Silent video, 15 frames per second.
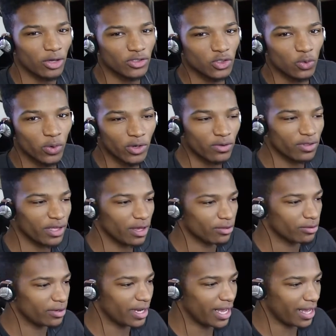on Twitter the
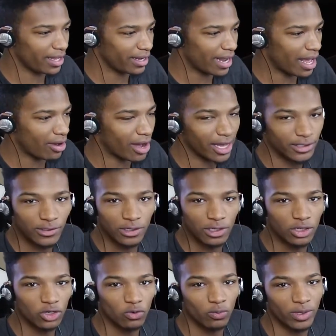other day. Now, I took a
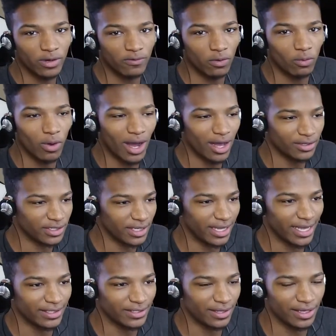little bit of a while to
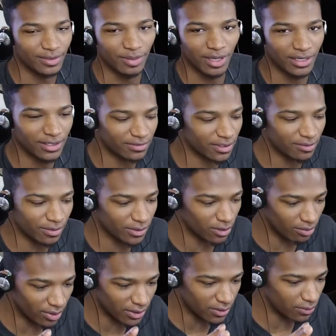get to this because I've just been
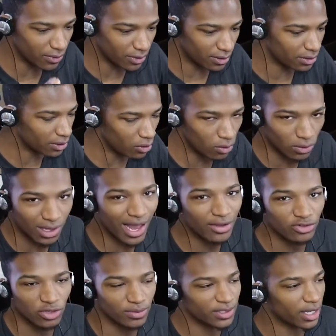so busy with the whole
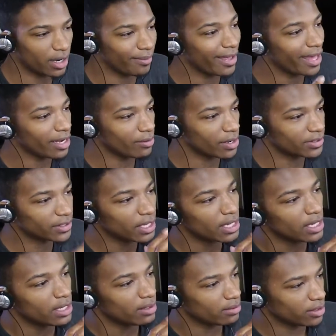live stream setup. Anyways,
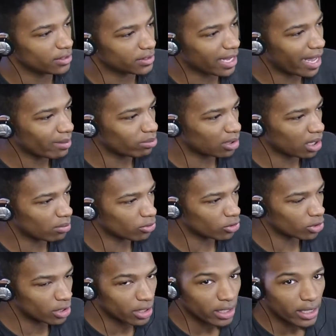this guy
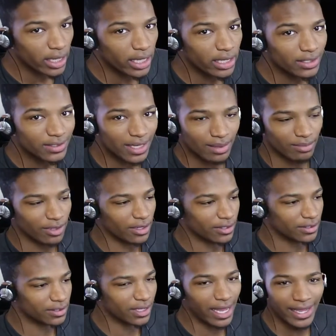Blubber, he sent me
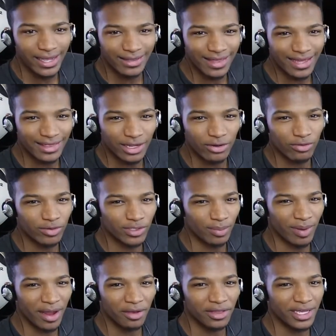this saying that there was
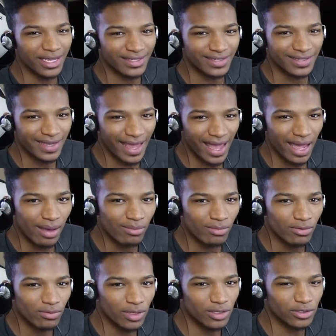apparently a
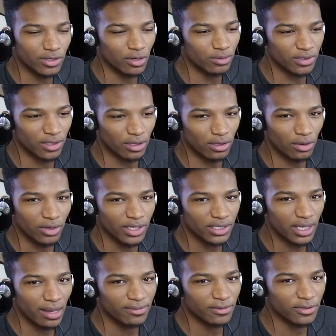scam in terms of the loading
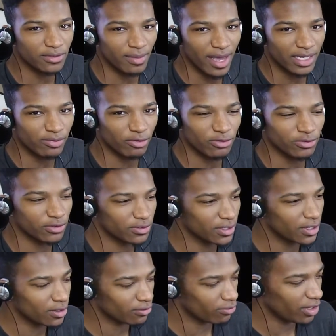times for Smash Bros.
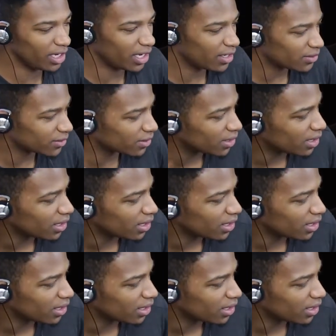3DS.